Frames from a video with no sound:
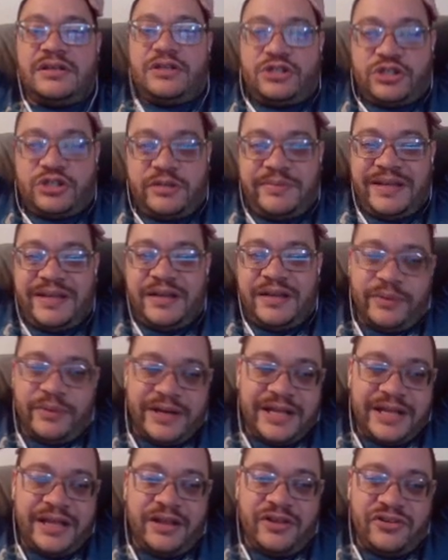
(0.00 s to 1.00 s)
should be a
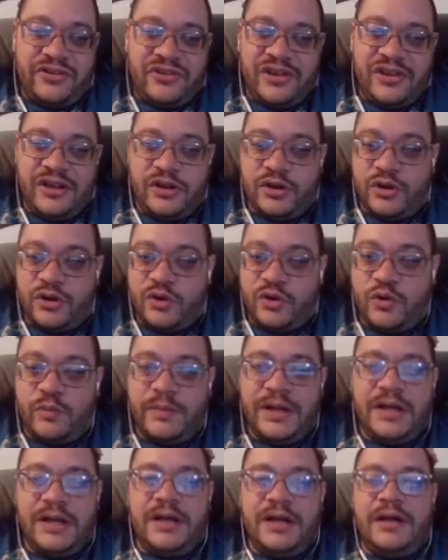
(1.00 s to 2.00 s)
ridiculously good home
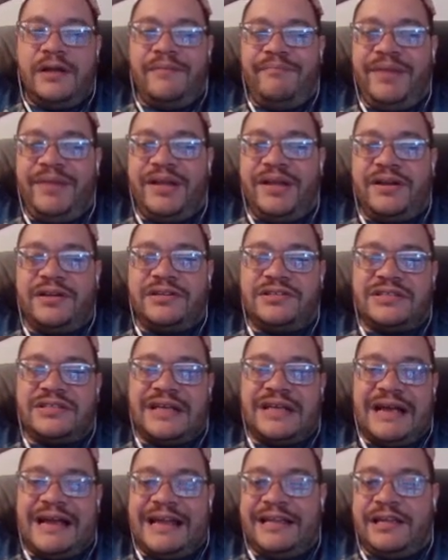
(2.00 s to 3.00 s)
because
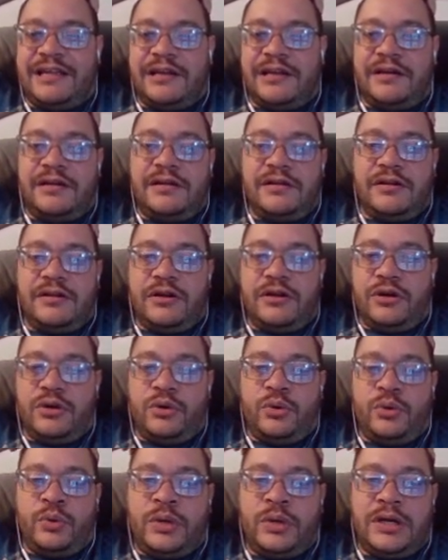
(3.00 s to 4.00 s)
I can
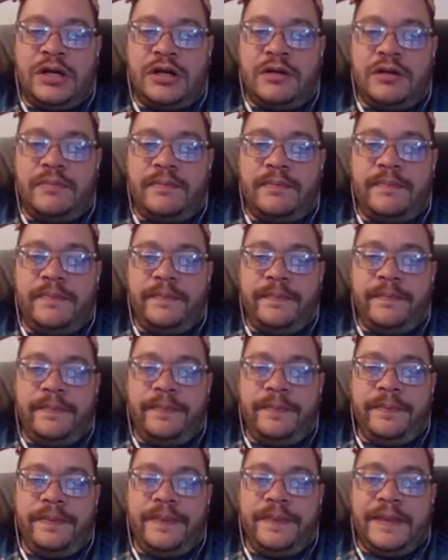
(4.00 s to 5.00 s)
go
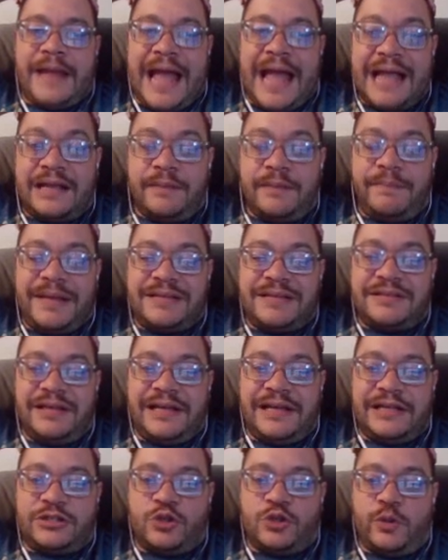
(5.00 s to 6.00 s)
I can basically
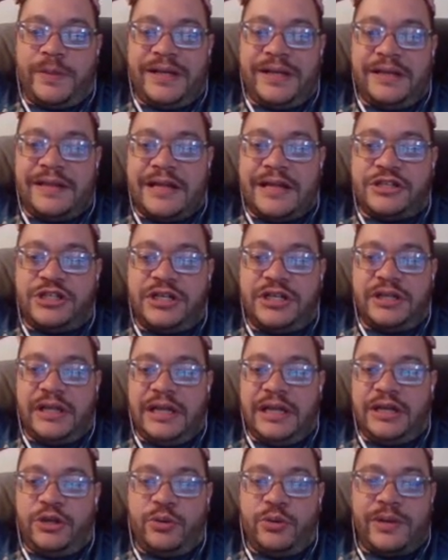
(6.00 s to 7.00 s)
get so big in that Jean
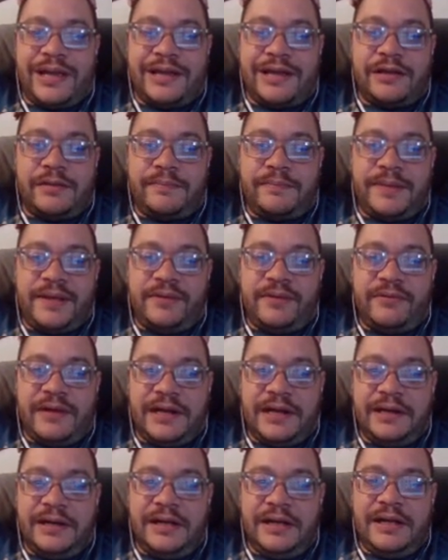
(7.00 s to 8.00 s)
lane you can't compete,
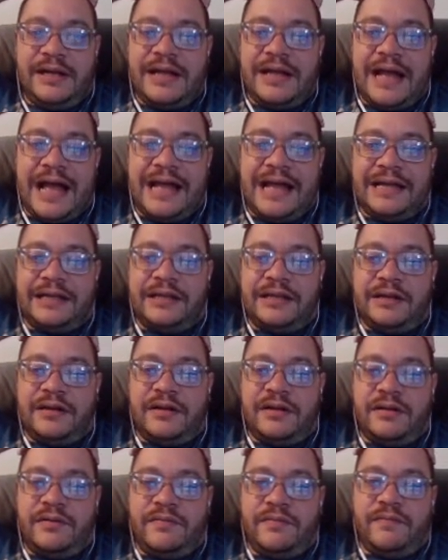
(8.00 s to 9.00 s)
right? I can
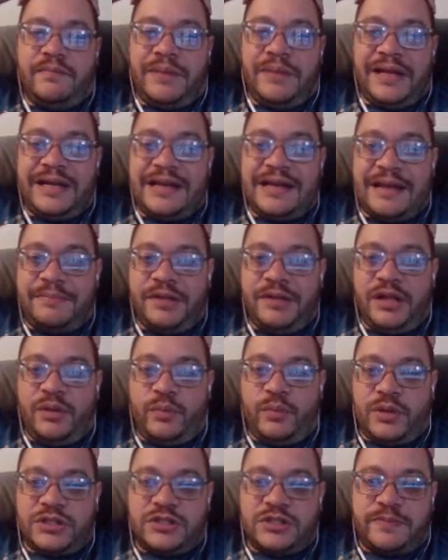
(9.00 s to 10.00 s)
play Nebula
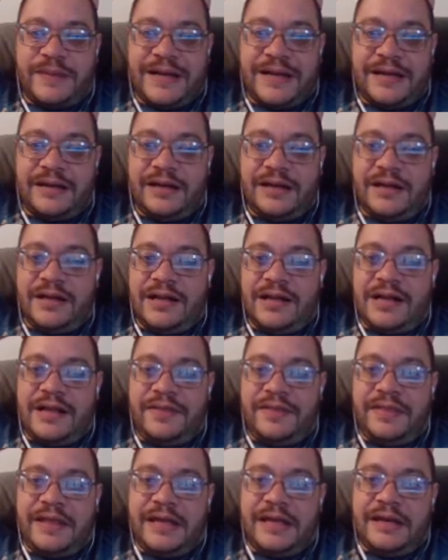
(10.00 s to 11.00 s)
one spot,
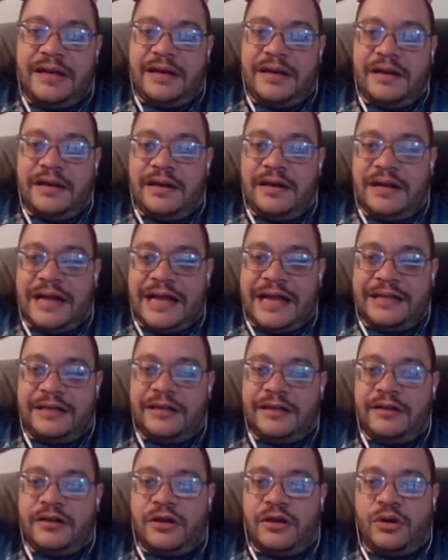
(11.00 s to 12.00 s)
and then I
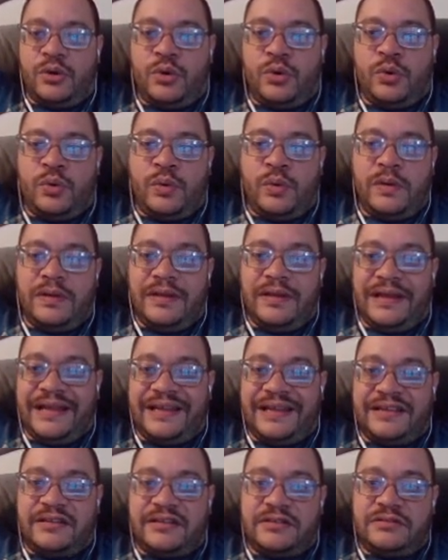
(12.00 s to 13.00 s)
can go
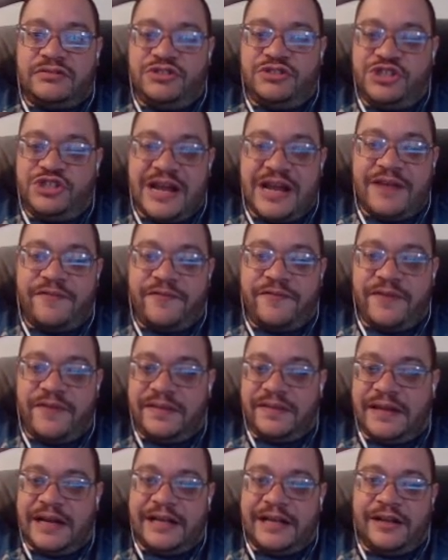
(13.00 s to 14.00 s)
like Jeff,
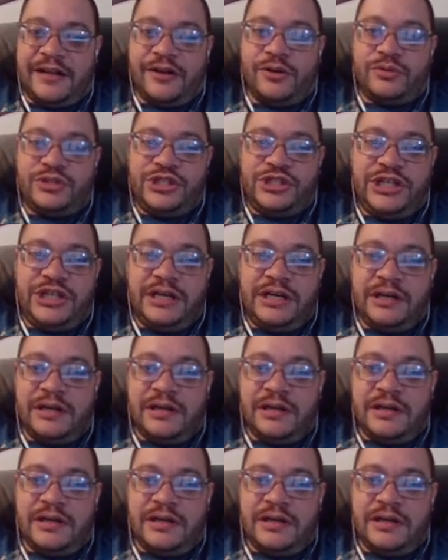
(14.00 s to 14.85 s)
and then I can go Jean